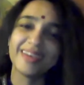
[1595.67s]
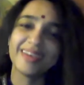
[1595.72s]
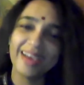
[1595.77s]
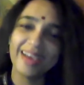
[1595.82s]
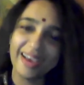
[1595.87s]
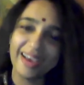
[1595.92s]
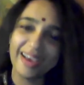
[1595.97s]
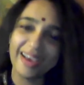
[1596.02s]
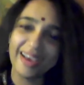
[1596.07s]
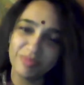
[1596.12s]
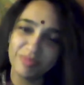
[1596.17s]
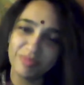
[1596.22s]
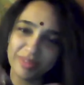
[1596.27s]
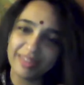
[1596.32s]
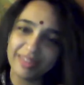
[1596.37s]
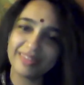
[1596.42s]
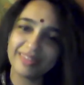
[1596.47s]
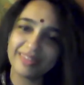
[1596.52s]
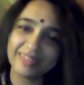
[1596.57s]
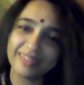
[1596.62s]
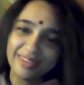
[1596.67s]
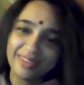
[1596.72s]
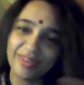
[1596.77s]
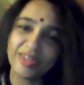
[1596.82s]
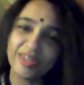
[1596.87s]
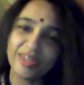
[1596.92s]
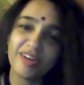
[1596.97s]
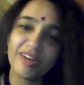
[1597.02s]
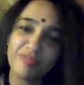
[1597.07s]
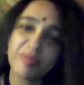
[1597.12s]
And there is
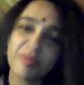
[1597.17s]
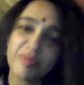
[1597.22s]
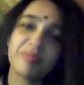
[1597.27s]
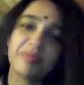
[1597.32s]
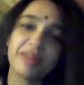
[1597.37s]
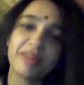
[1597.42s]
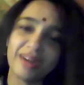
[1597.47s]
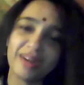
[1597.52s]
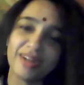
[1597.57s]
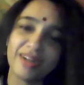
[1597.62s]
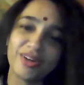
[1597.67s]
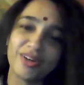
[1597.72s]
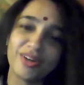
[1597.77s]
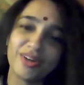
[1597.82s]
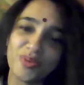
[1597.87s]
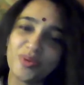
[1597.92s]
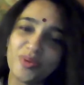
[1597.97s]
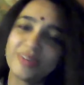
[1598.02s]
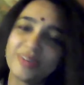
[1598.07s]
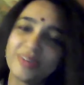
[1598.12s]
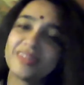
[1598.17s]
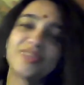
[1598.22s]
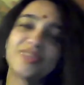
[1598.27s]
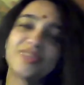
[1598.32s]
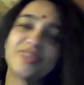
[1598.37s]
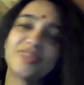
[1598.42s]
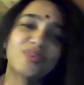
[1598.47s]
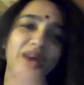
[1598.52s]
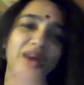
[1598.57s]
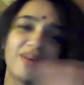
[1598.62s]
enough people are running out of water that
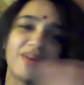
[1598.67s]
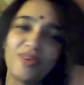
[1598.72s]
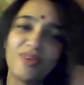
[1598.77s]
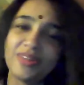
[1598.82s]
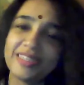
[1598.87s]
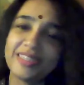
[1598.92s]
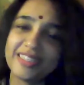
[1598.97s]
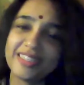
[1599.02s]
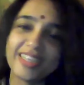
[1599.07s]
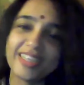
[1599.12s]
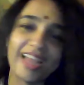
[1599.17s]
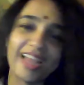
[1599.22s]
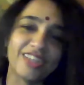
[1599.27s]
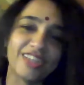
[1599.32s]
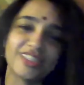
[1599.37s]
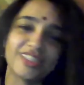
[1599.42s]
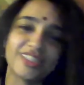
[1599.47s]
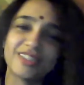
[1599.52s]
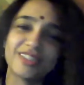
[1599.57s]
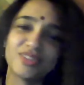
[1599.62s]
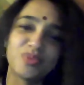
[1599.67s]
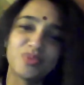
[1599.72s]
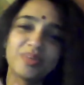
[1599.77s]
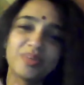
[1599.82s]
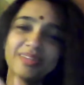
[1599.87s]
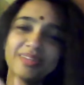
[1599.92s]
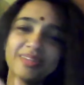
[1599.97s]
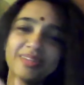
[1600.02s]
you have all these gadgets with